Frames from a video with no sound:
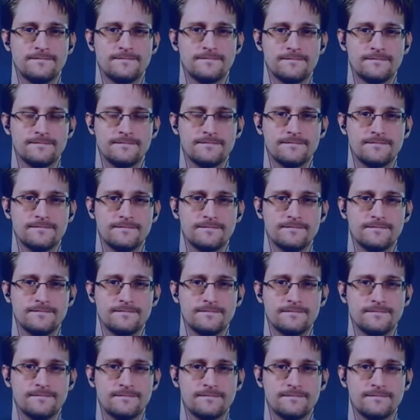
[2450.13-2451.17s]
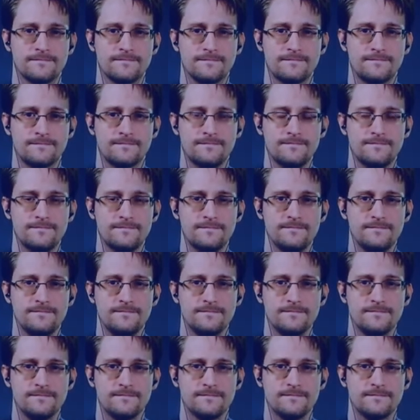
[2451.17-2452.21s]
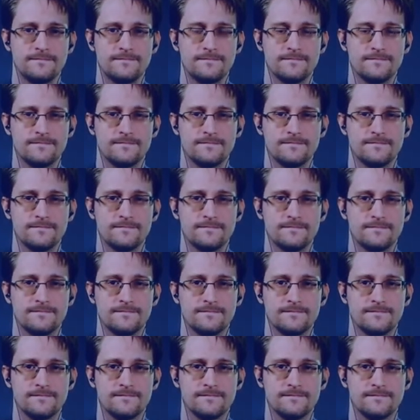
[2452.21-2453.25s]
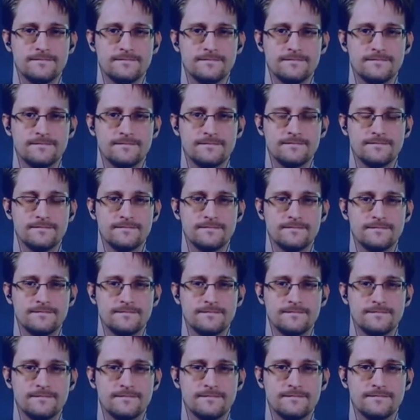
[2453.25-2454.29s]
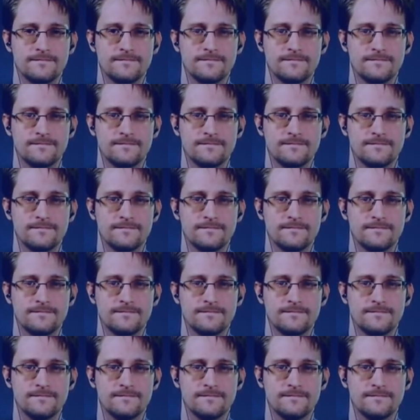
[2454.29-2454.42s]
[no speech]